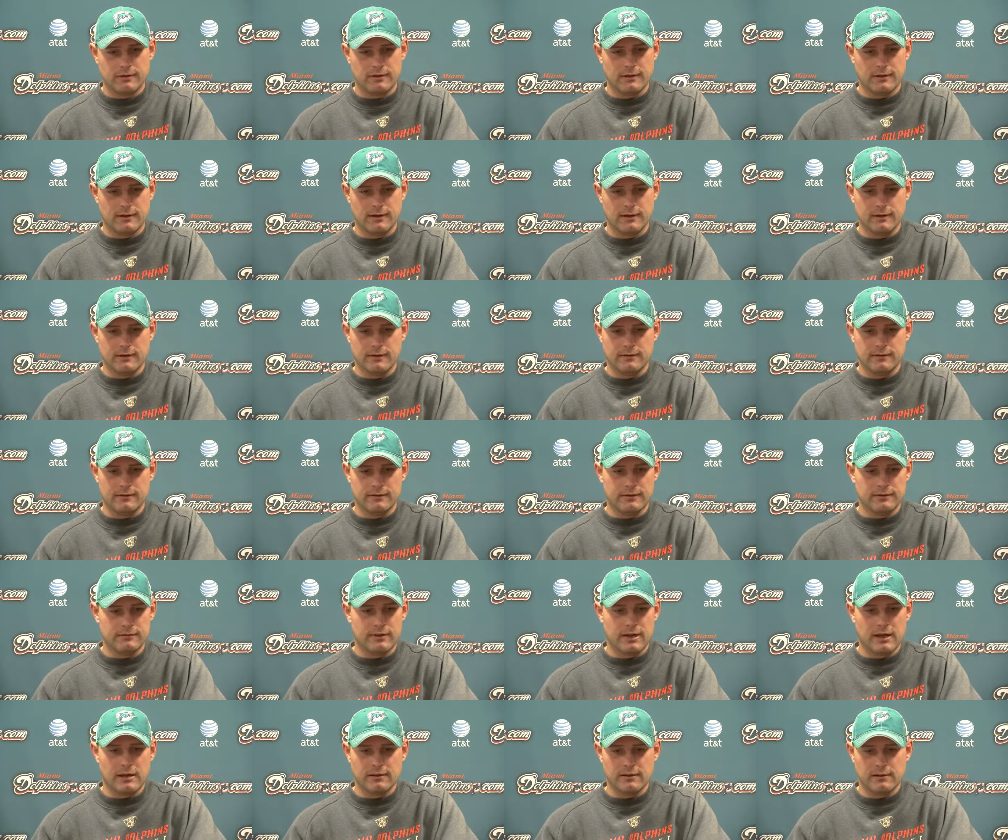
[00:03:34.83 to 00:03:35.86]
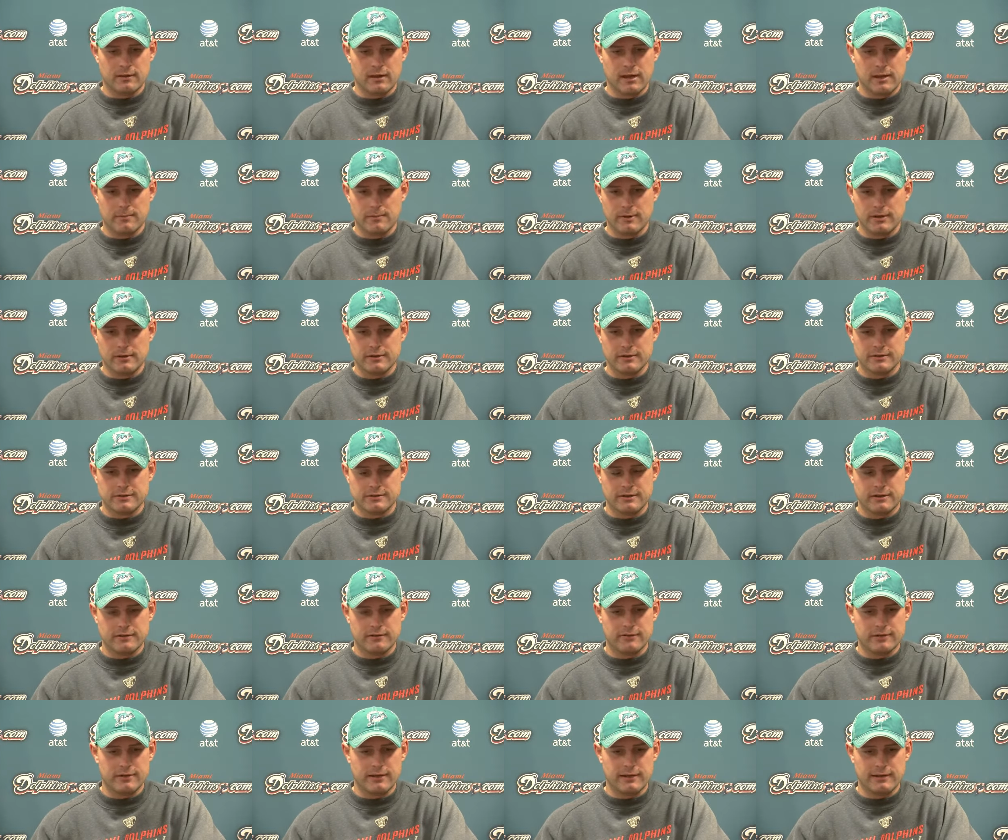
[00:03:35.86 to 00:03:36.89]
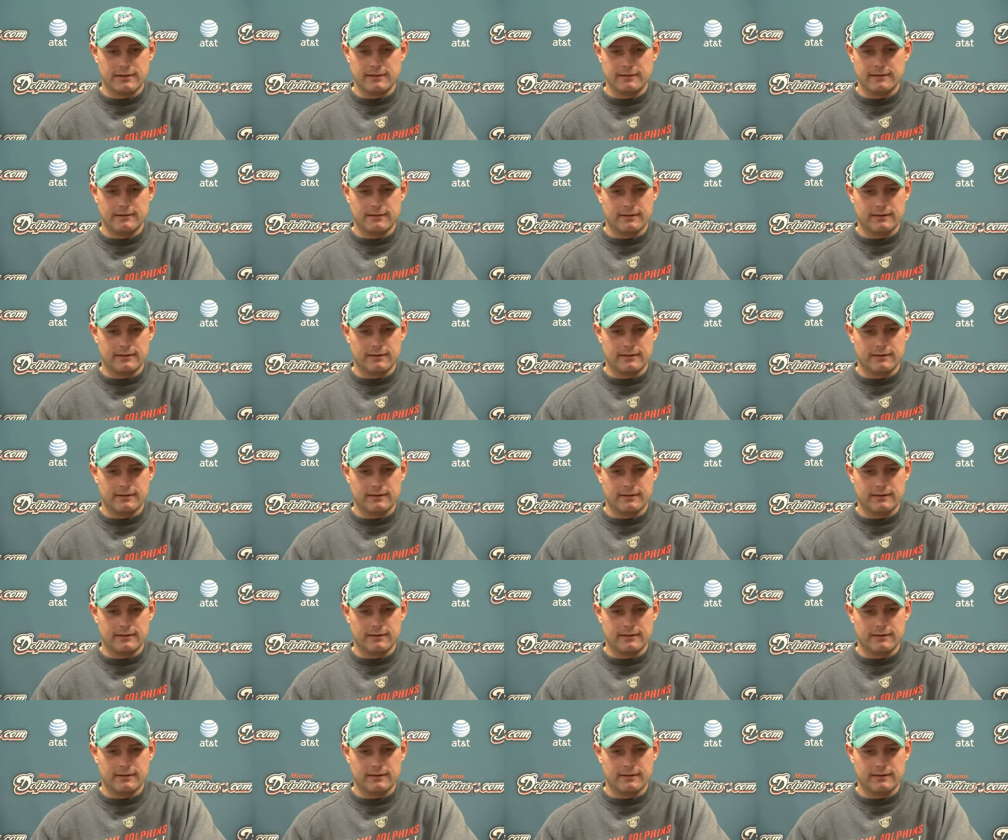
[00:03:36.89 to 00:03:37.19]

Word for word: Uh, they've gotten a lot better each and every day,